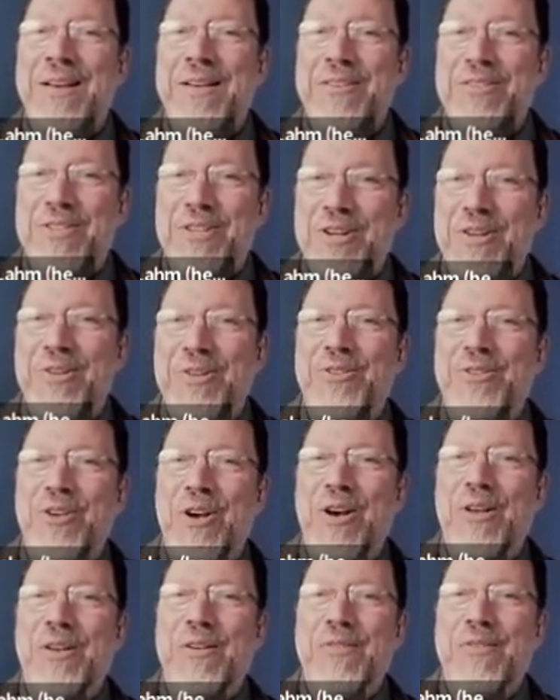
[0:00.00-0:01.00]
shields,
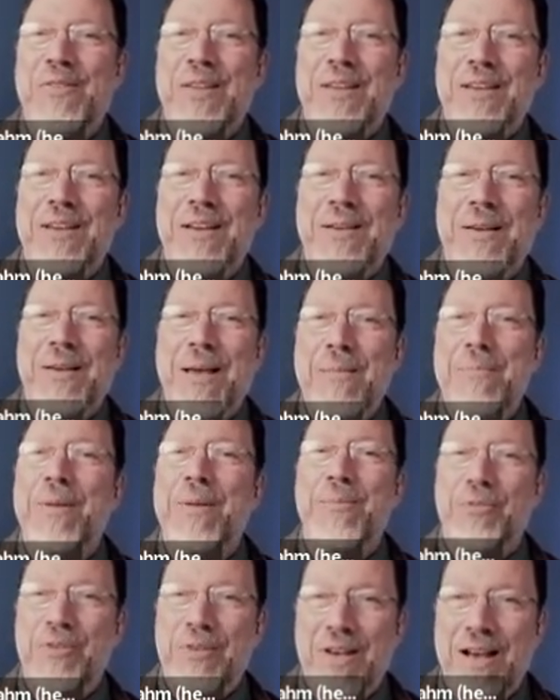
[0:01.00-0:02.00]
all of the
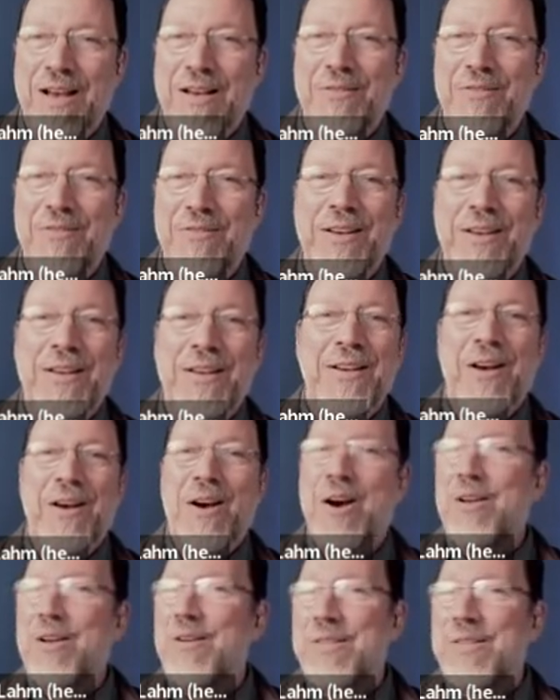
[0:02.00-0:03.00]
emblems of
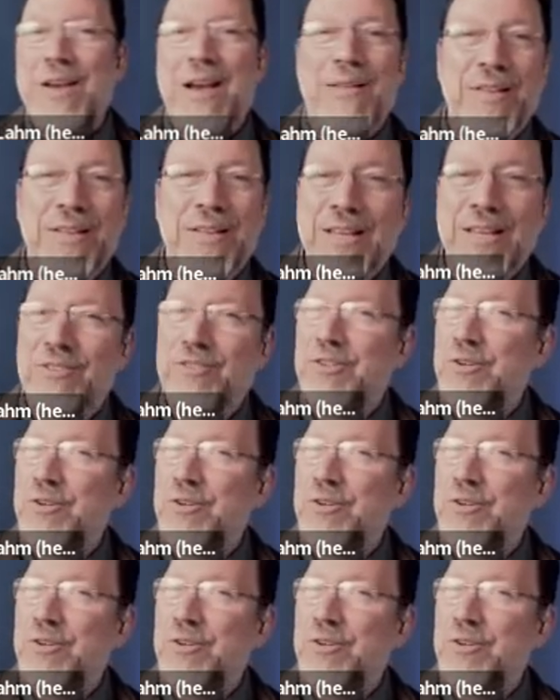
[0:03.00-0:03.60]
all of the Ivy Leagues.